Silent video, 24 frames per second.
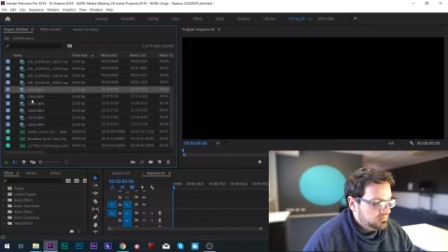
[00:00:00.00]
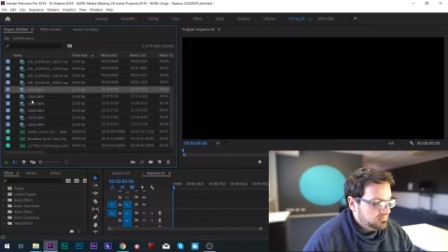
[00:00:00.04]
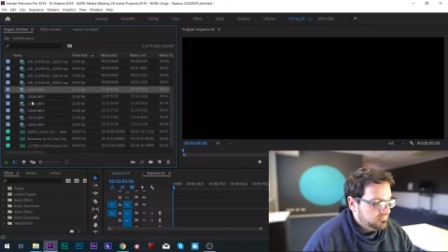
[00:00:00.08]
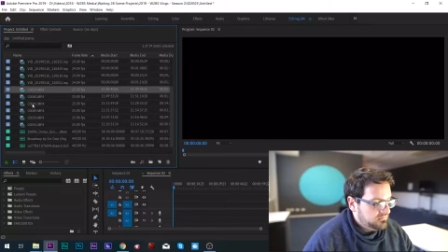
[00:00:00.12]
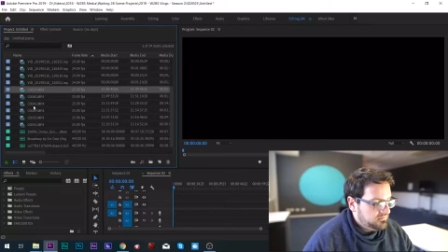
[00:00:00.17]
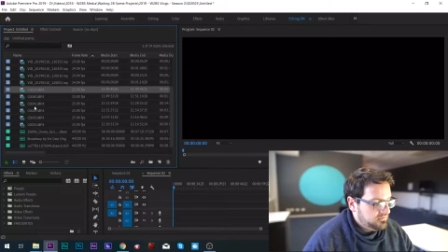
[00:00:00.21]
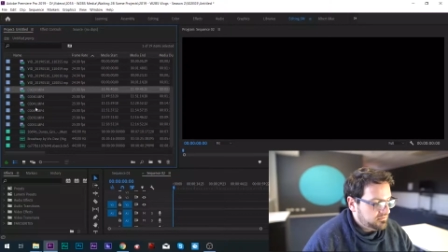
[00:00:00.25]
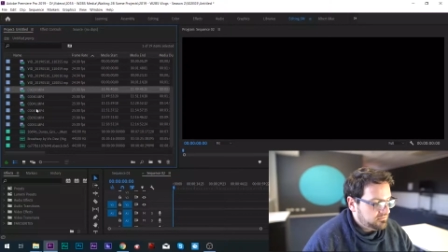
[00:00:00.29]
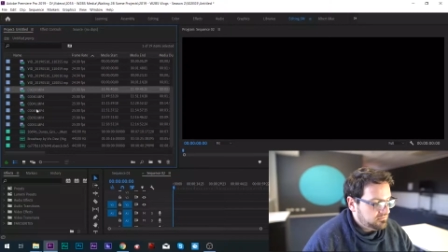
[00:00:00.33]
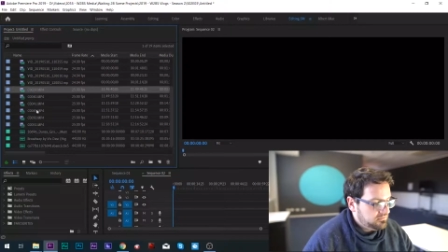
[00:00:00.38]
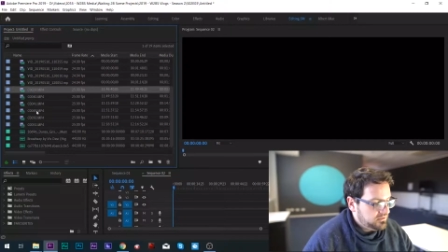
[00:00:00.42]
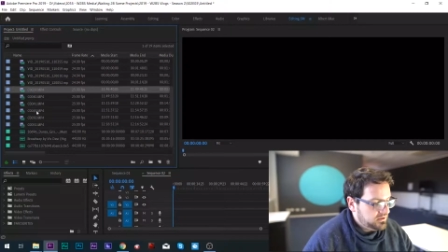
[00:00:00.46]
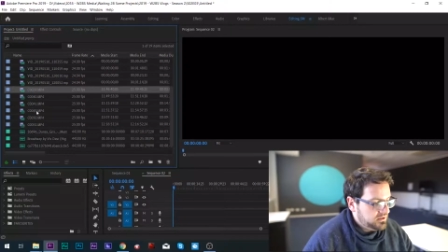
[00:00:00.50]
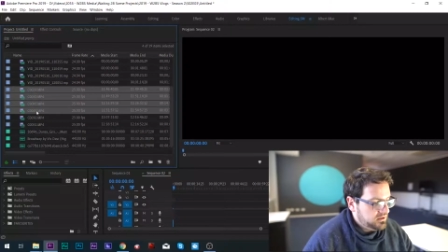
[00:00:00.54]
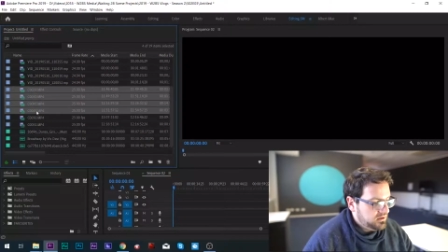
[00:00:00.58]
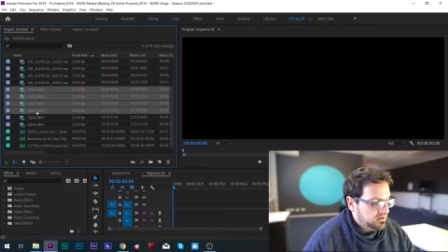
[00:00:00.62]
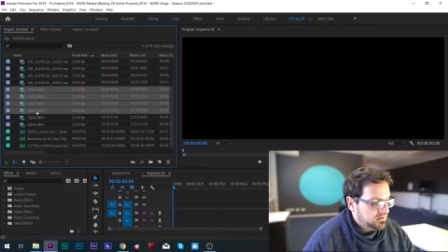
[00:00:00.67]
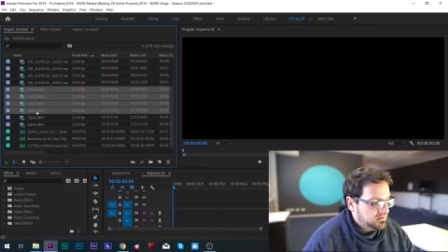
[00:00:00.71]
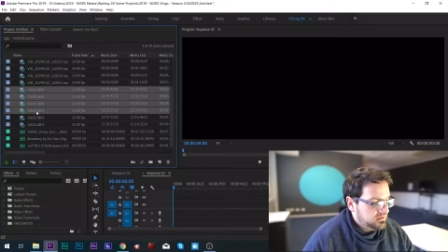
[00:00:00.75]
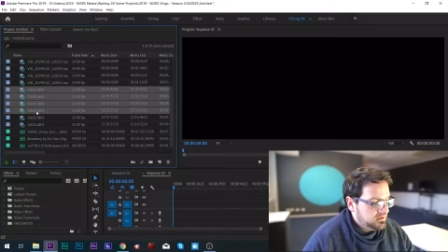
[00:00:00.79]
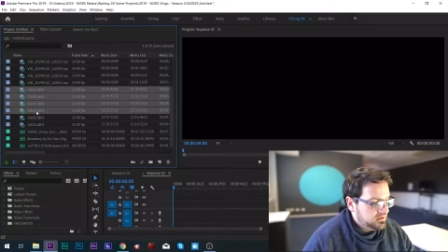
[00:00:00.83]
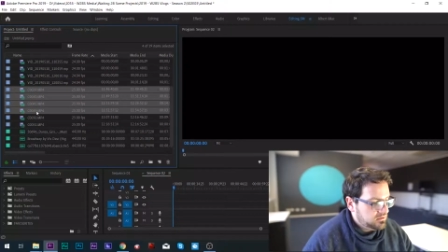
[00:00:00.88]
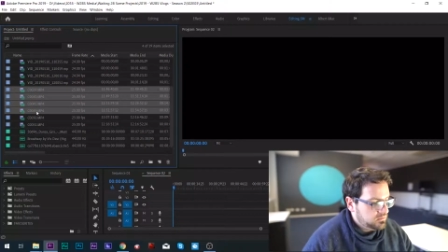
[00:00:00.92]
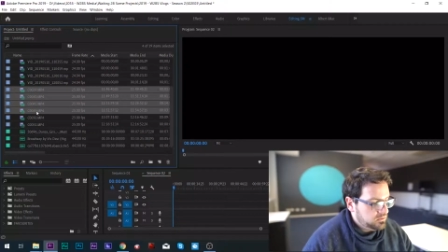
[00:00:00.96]
3,
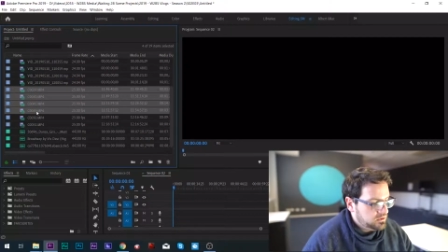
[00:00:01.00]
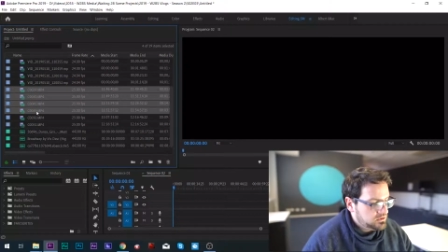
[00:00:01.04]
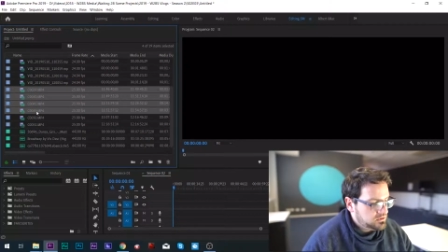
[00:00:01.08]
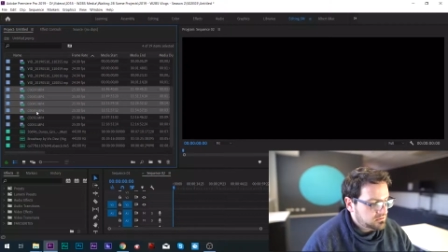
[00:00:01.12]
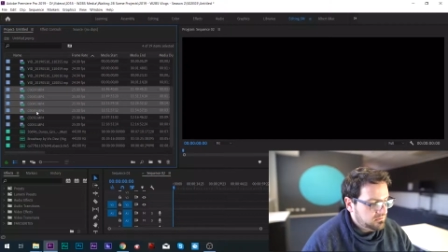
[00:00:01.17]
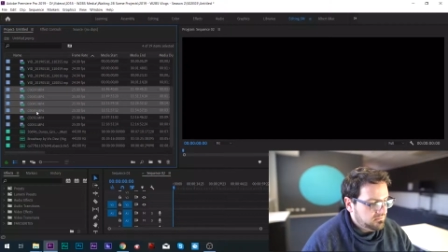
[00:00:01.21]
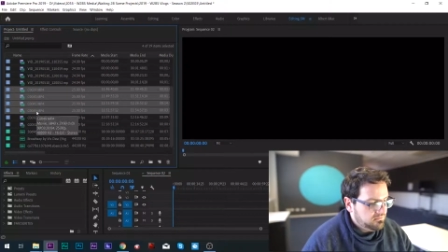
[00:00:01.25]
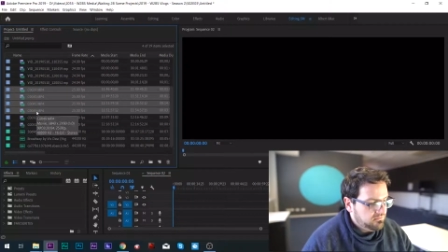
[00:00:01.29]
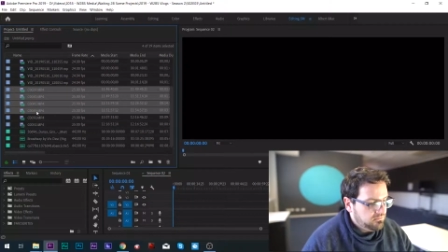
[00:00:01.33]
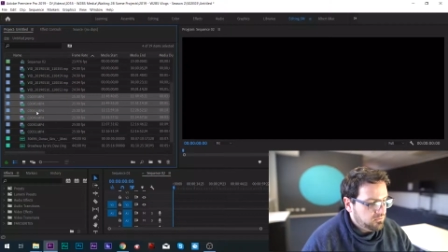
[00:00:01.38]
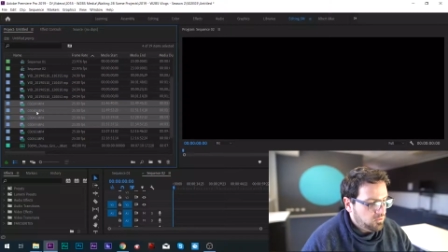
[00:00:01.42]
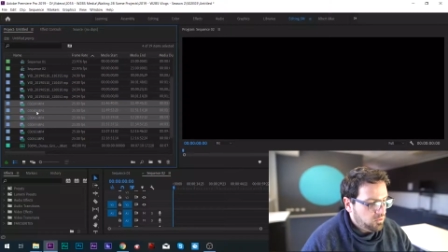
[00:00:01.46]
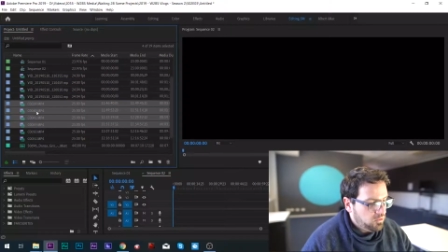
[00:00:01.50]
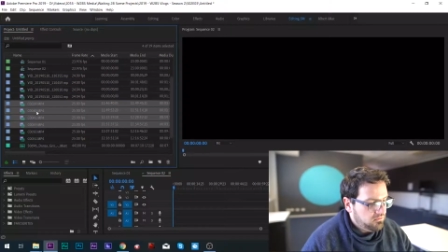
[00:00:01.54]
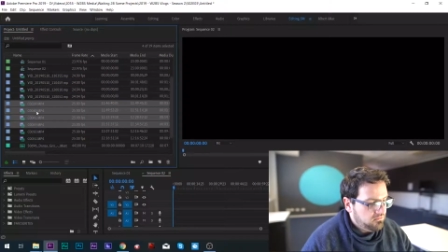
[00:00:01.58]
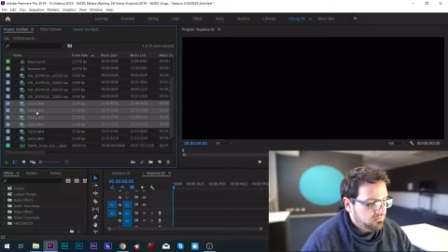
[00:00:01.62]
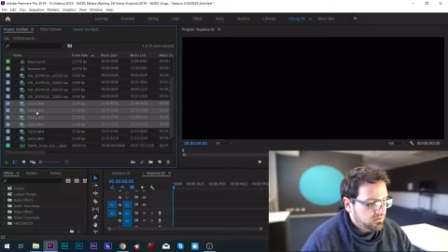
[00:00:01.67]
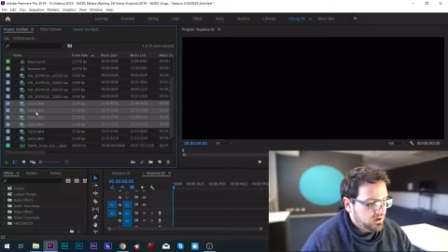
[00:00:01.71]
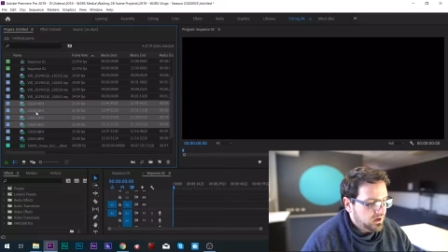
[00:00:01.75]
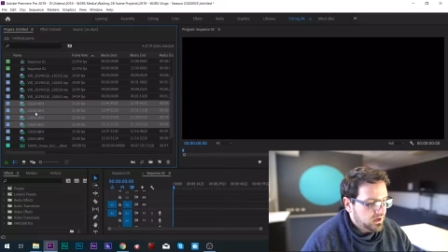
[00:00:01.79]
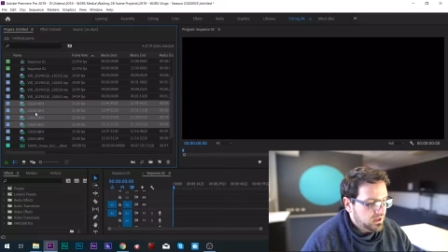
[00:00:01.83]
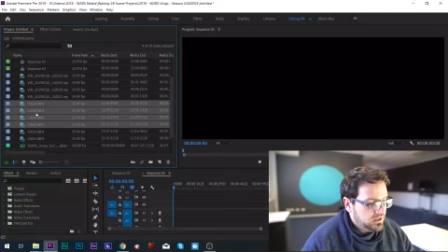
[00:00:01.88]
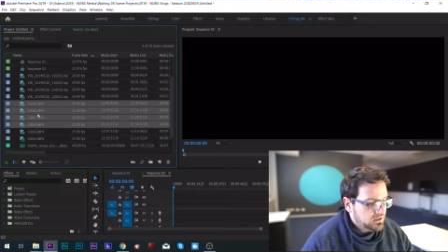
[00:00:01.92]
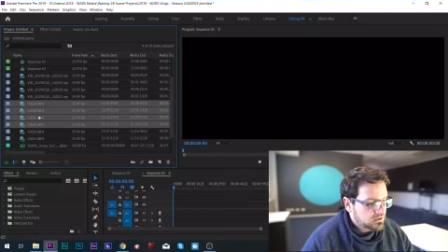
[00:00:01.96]
I think it was, or 4
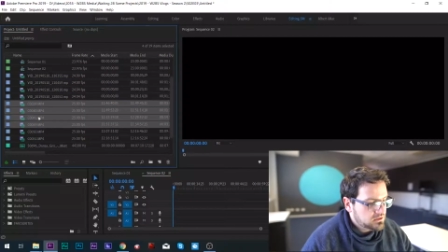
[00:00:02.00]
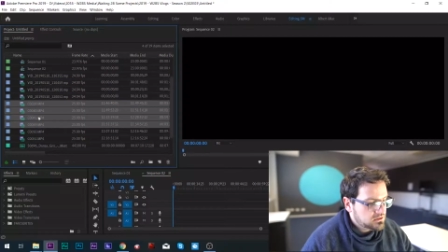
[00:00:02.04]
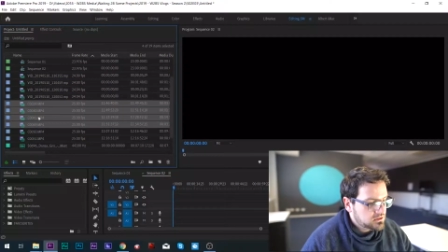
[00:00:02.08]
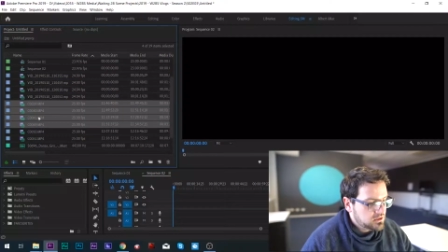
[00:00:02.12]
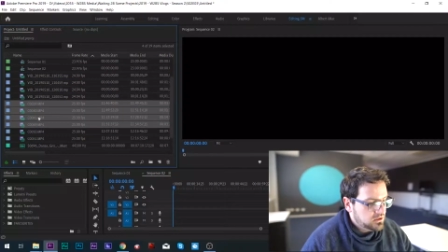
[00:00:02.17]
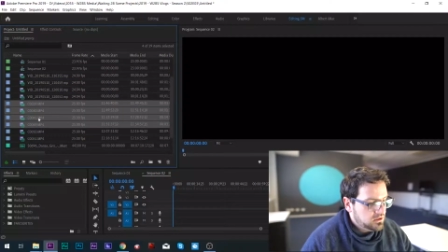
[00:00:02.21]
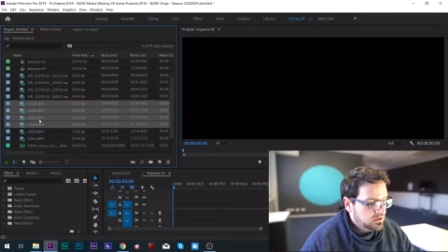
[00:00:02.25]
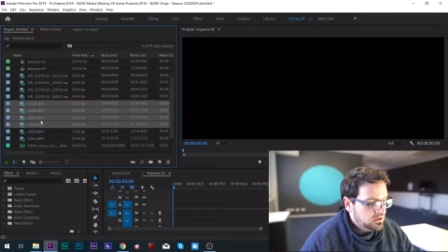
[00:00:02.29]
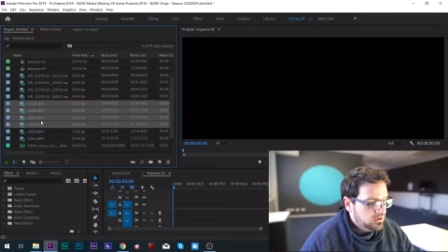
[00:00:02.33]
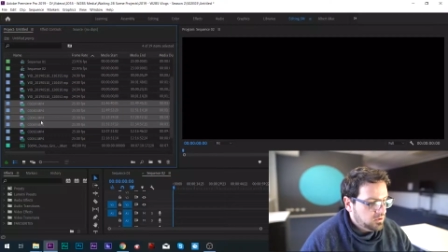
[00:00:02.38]
files